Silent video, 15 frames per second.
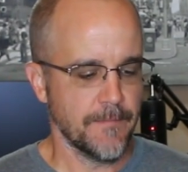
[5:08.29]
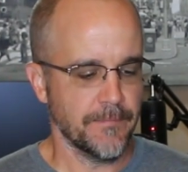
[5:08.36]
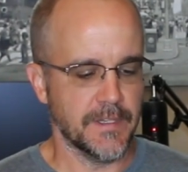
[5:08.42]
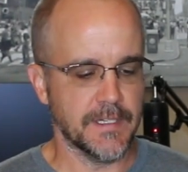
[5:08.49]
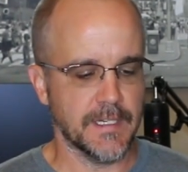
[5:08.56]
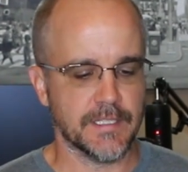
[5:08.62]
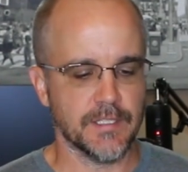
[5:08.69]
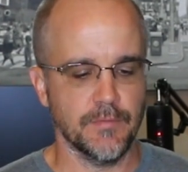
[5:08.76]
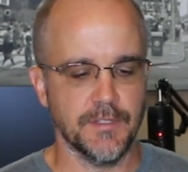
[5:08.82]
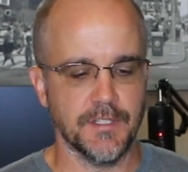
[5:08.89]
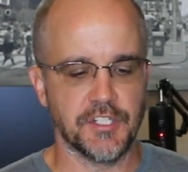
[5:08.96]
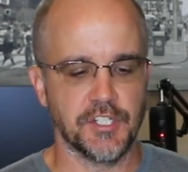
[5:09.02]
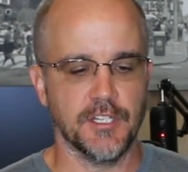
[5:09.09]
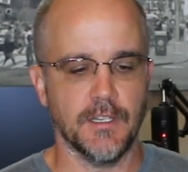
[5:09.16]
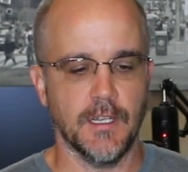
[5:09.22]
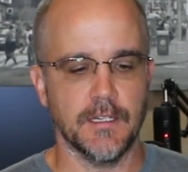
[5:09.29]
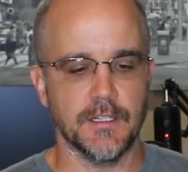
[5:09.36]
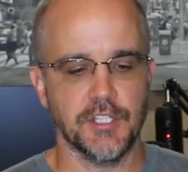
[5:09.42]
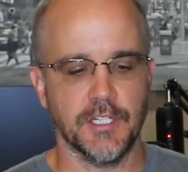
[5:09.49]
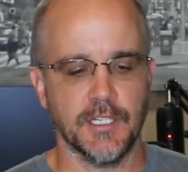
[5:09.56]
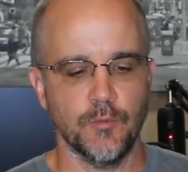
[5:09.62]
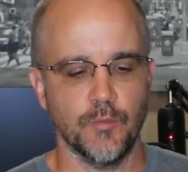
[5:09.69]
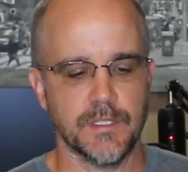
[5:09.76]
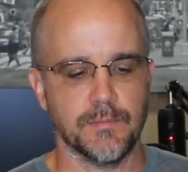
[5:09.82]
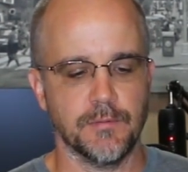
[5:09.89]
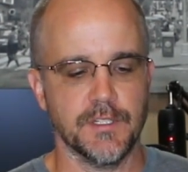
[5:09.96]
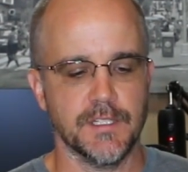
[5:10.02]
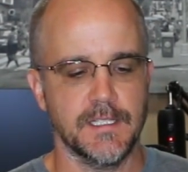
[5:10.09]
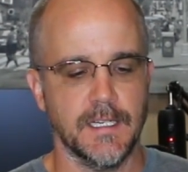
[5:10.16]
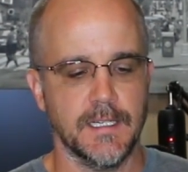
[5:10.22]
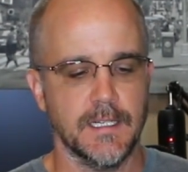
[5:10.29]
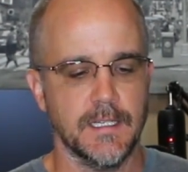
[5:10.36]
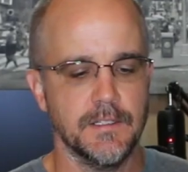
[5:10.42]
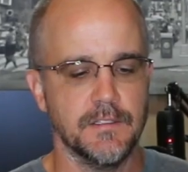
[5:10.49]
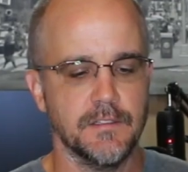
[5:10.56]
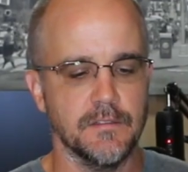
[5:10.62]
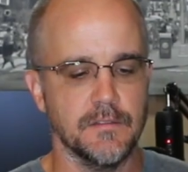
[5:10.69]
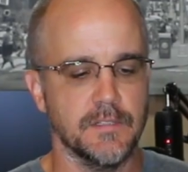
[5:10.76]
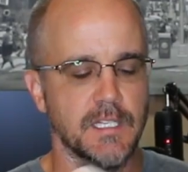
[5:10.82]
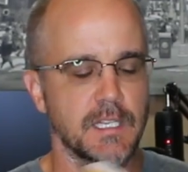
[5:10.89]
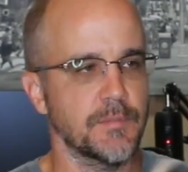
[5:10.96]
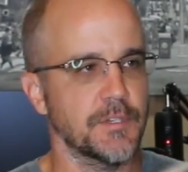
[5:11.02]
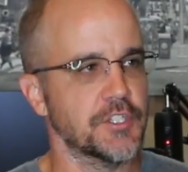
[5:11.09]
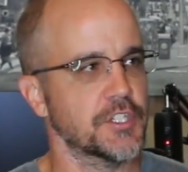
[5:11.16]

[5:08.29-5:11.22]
The next one, the Ch- uh, Chicken Whisperer's Guide to Keeping